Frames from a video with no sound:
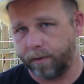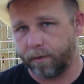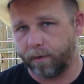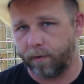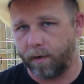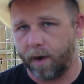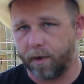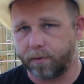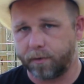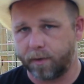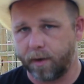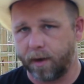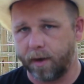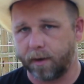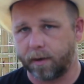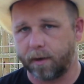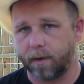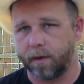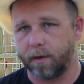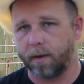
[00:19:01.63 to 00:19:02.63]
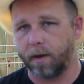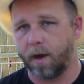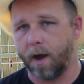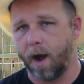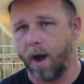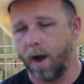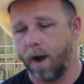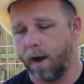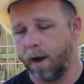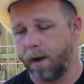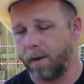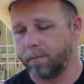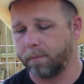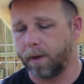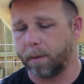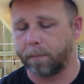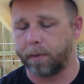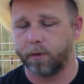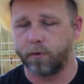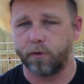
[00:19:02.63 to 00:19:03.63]
the rustic,
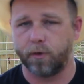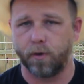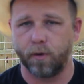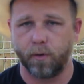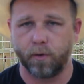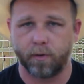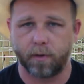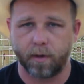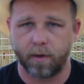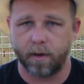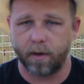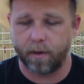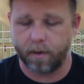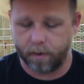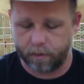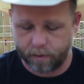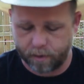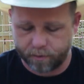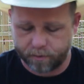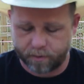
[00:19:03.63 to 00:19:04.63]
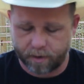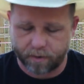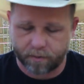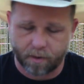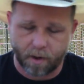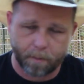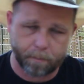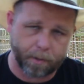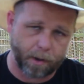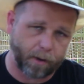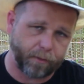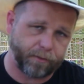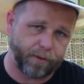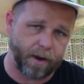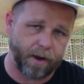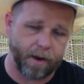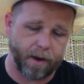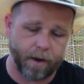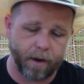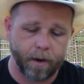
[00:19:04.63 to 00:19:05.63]
number 2, the Saison
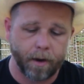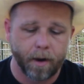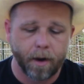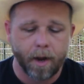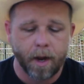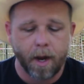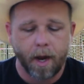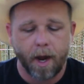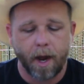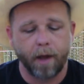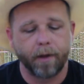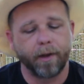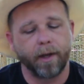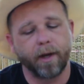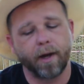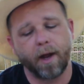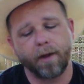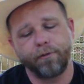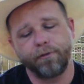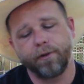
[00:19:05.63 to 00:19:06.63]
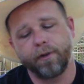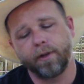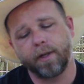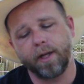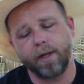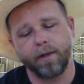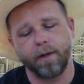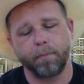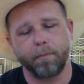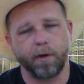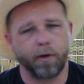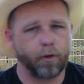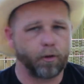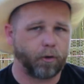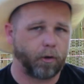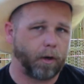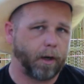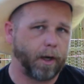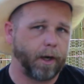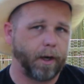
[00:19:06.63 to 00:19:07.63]
Parfait, and then I feel like number
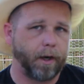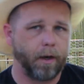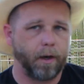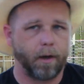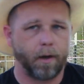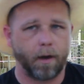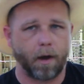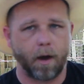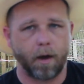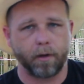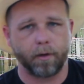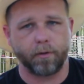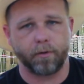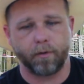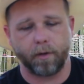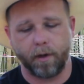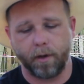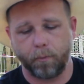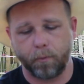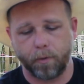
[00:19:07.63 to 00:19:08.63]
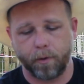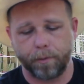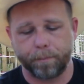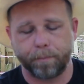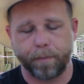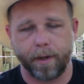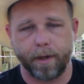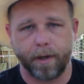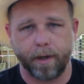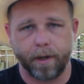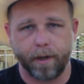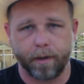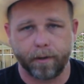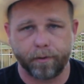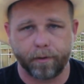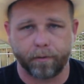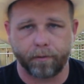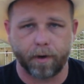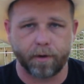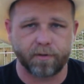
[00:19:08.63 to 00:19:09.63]
3 honestly would be
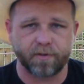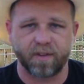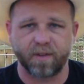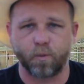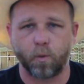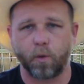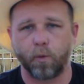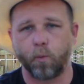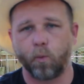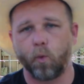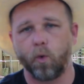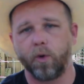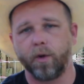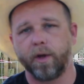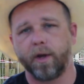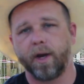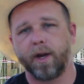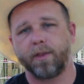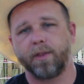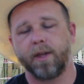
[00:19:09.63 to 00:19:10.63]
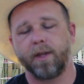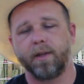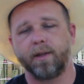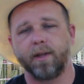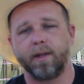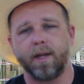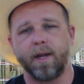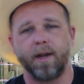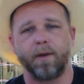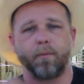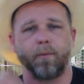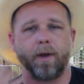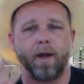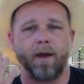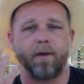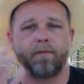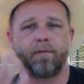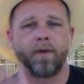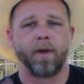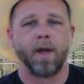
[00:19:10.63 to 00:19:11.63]
the rustic with wood. I think that we
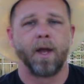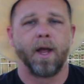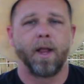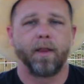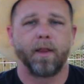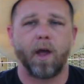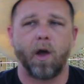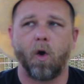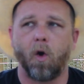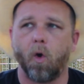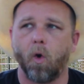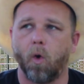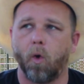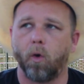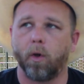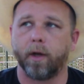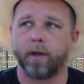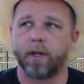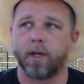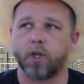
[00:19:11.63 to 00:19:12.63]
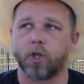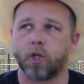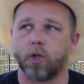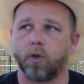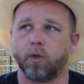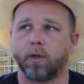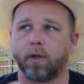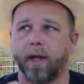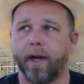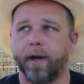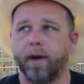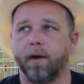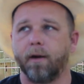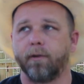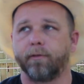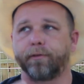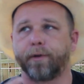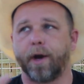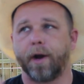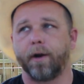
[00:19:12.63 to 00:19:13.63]
have the whole additional layer
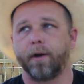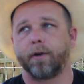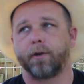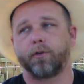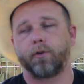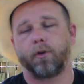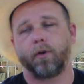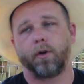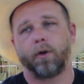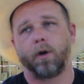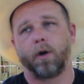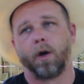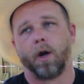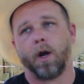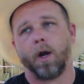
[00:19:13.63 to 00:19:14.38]
of character